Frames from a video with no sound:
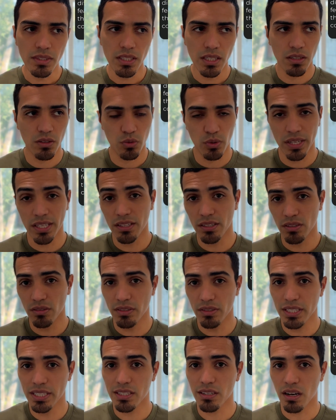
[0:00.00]
create a
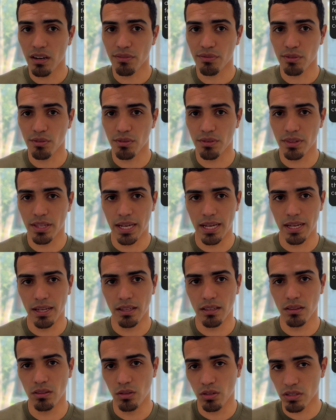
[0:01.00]
unique offer
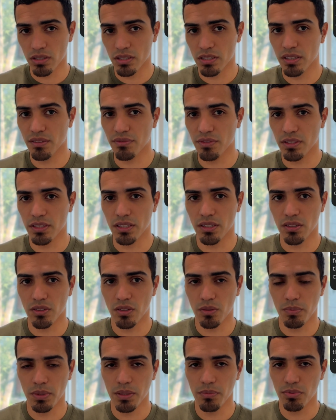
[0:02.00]
that looks different than
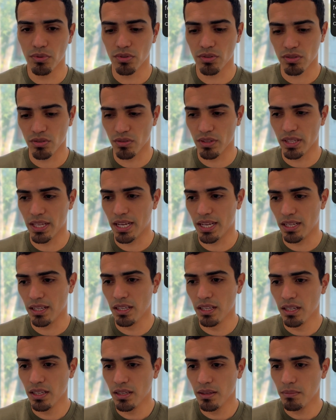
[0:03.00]
other people so that
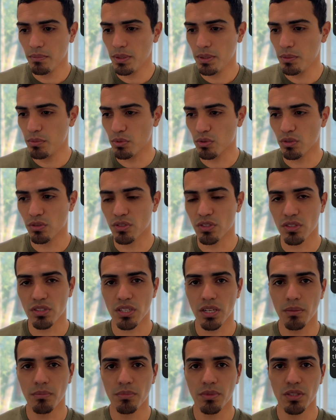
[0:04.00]
people don't just
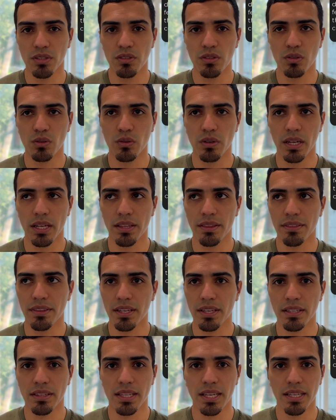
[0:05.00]
come to you and
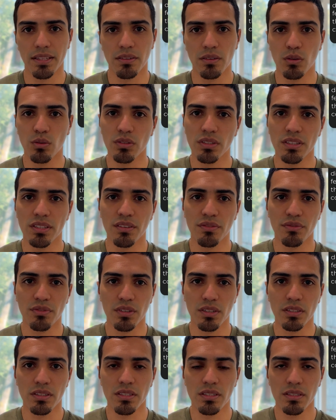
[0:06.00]
think that the only
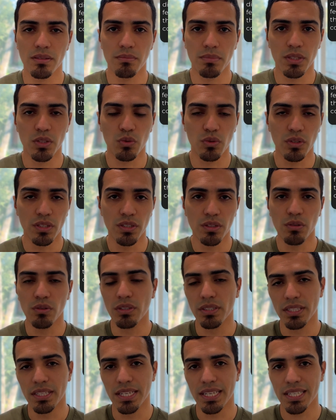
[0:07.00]
difference between you
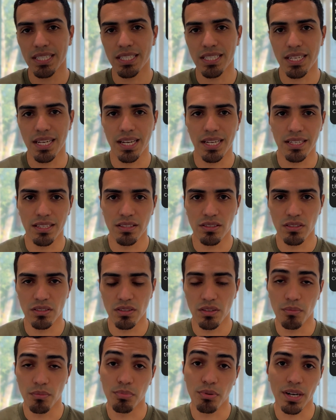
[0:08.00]
and the next guy is
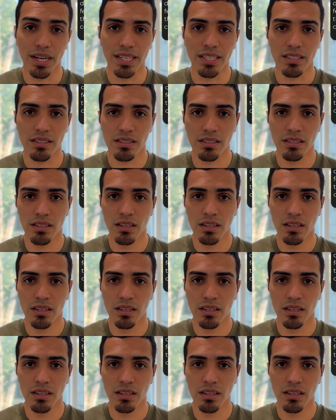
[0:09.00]
the price.